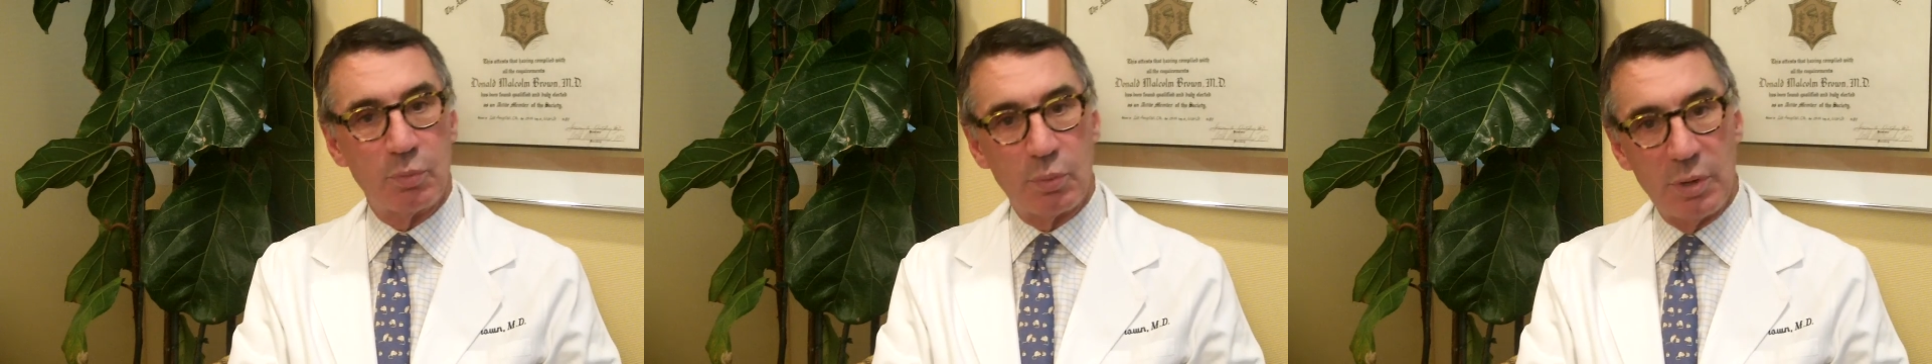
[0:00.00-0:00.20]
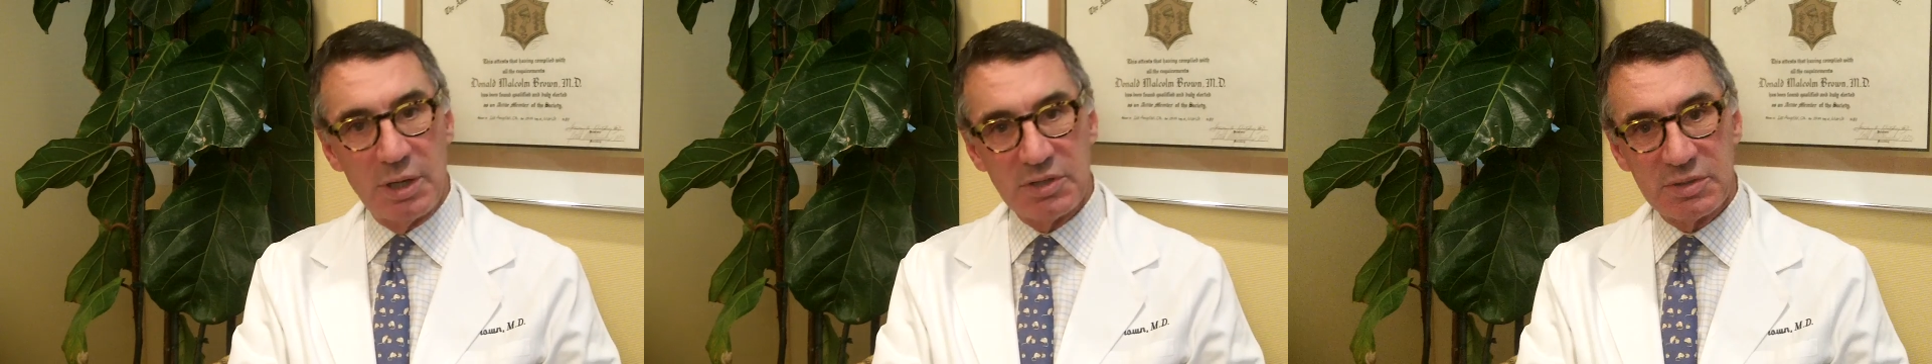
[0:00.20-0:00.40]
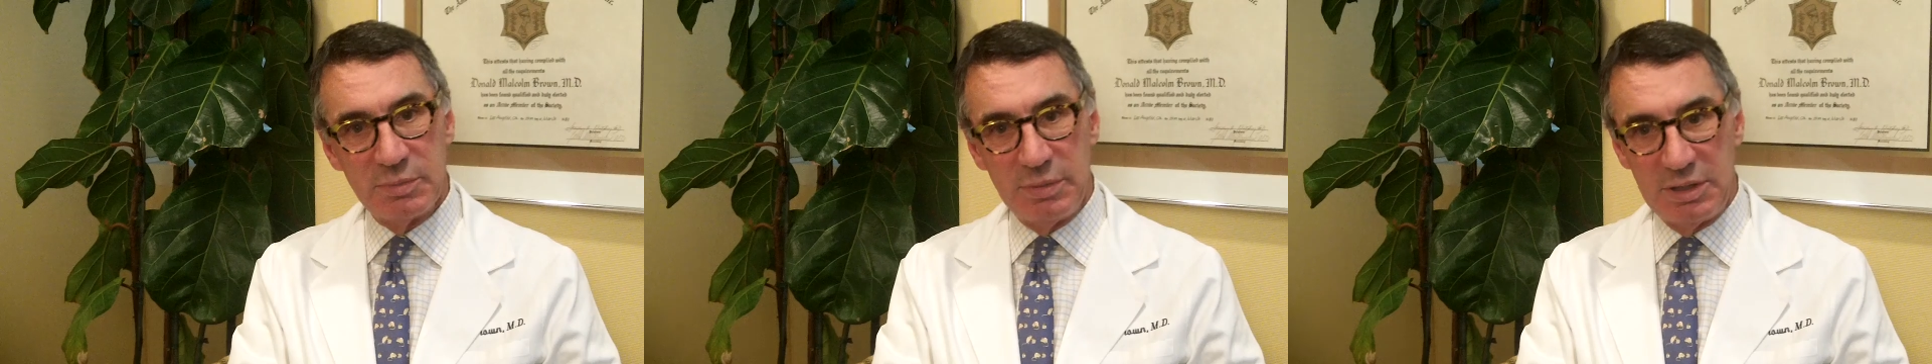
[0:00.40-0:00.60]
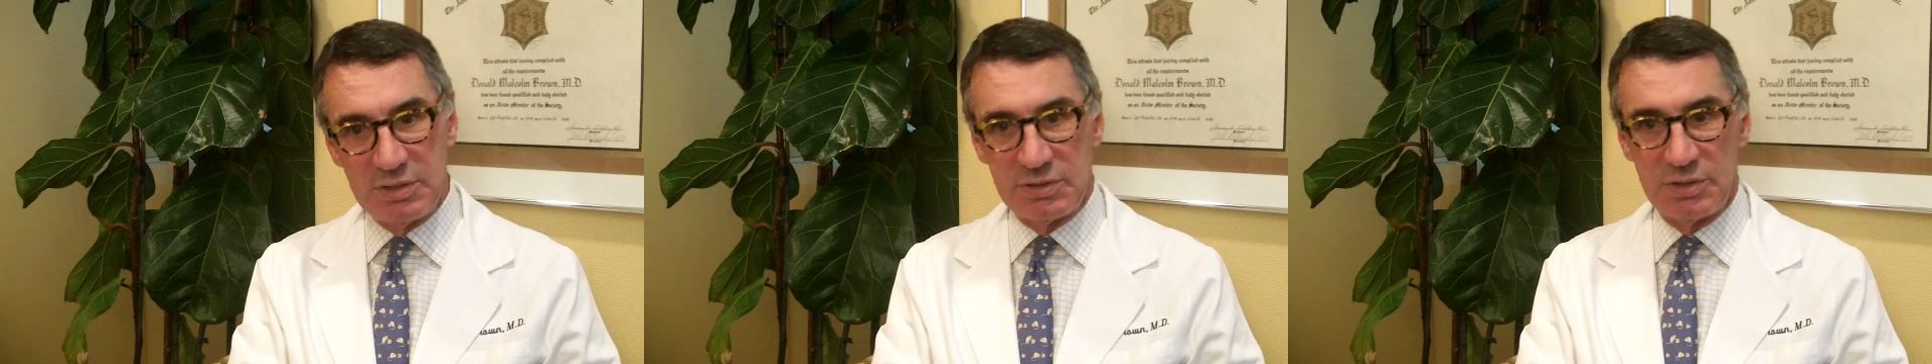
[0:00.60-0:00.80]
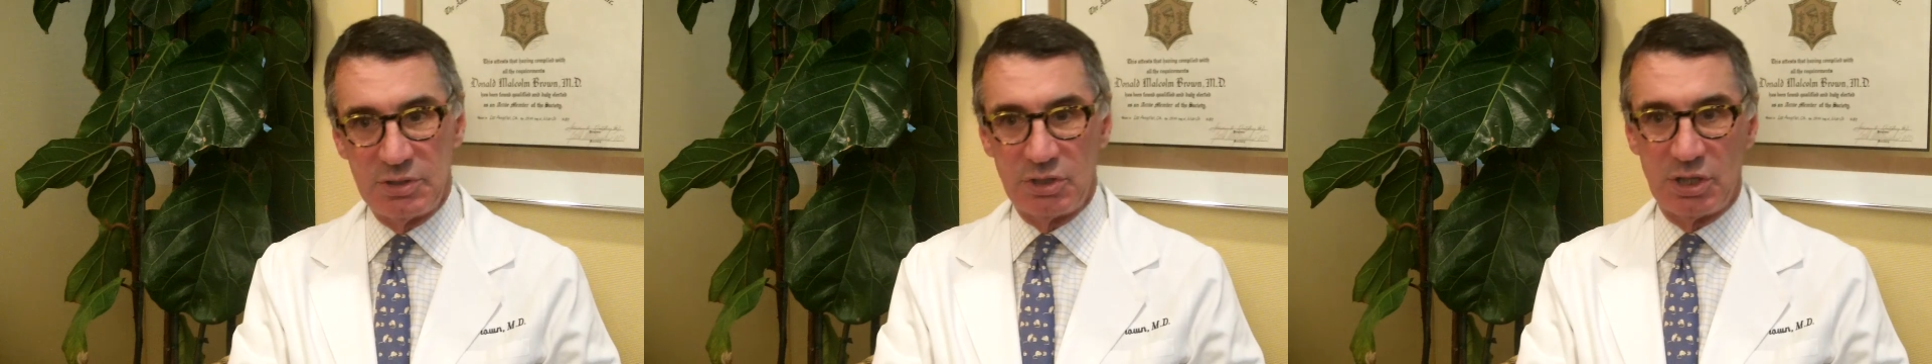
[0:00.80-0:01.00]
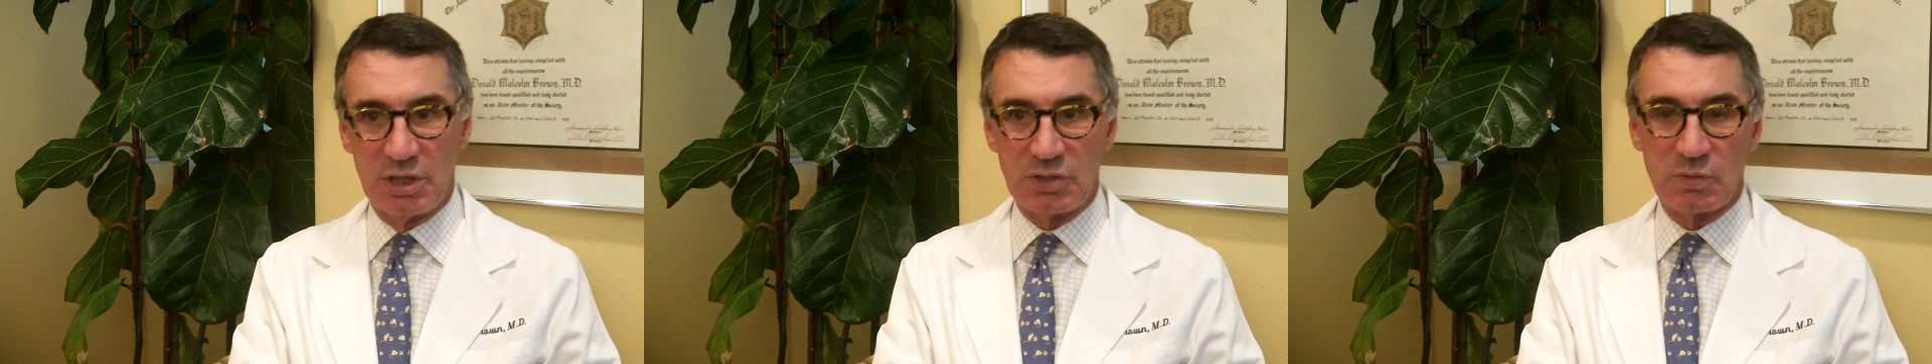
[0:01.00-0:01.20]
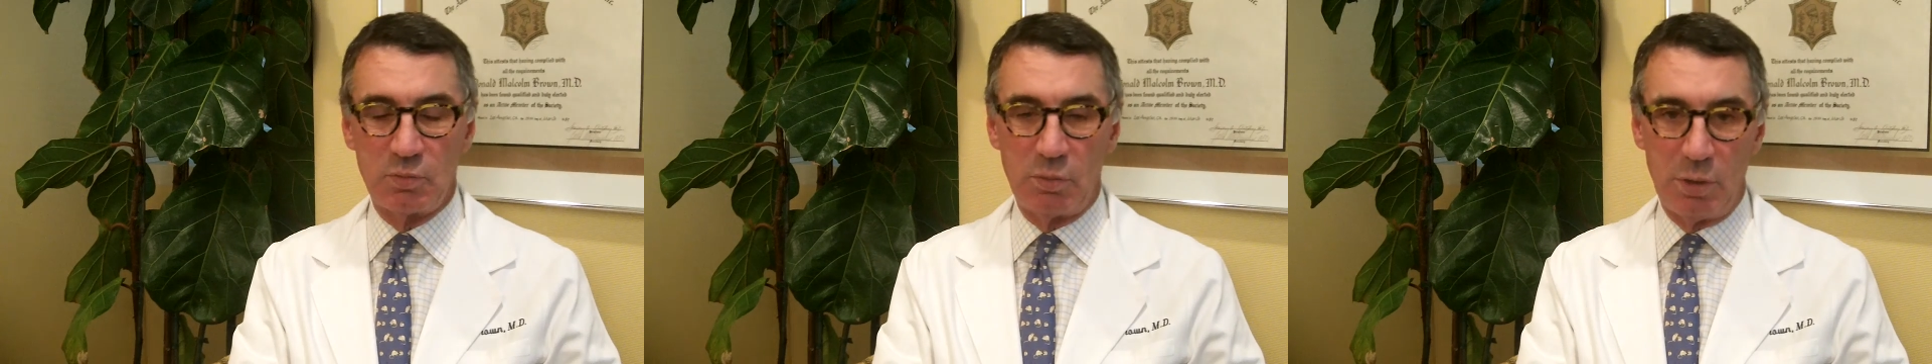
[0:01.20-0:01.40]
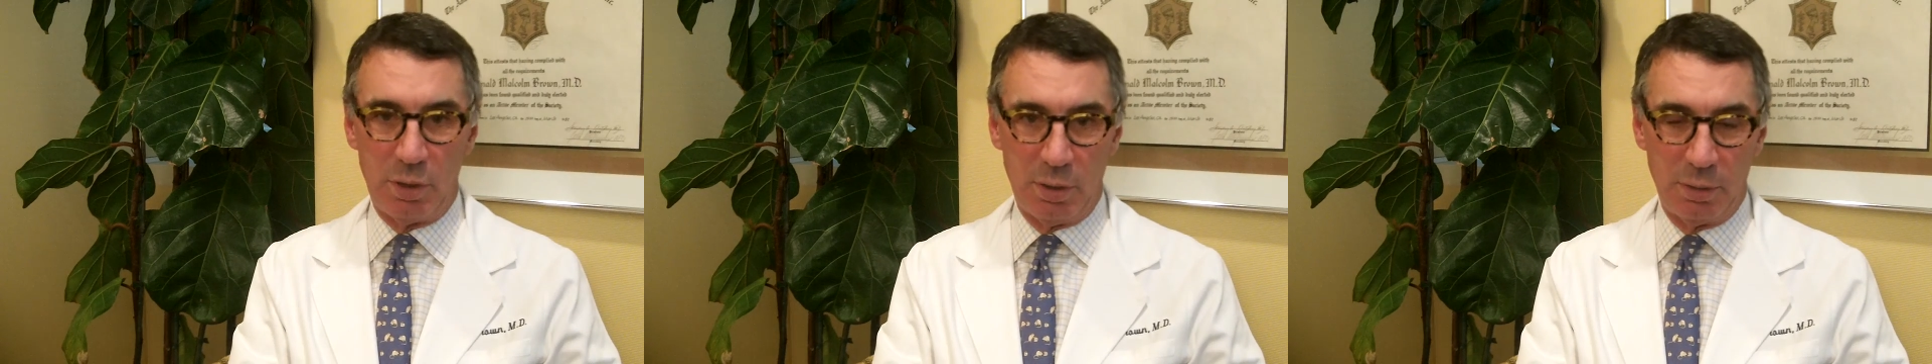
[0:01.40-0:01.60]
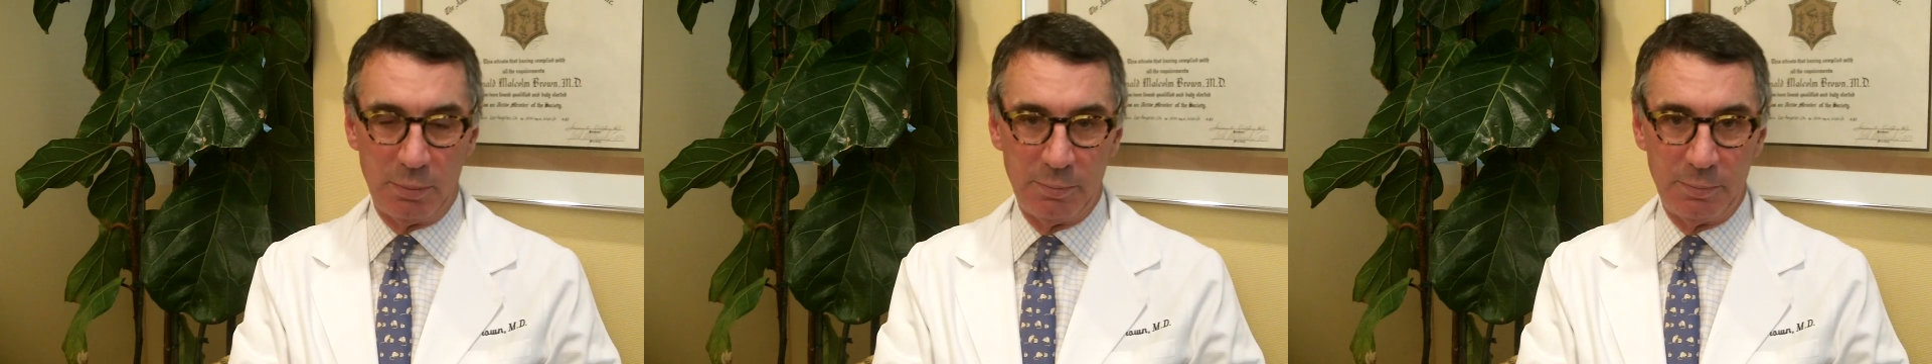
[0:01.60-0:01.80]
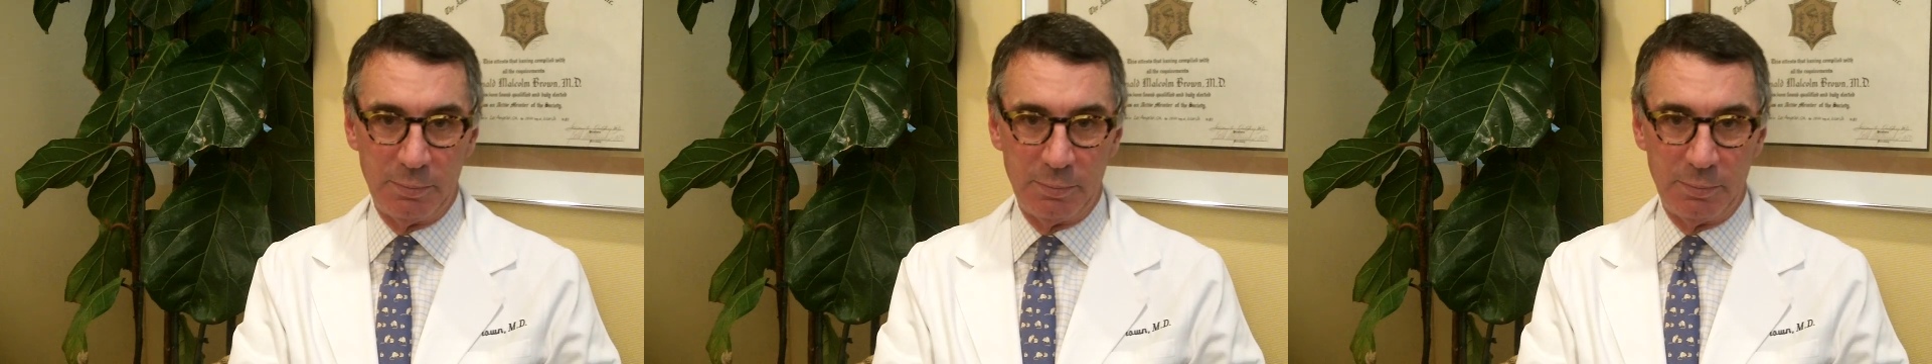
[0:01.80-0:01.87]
breast meets the chest wall.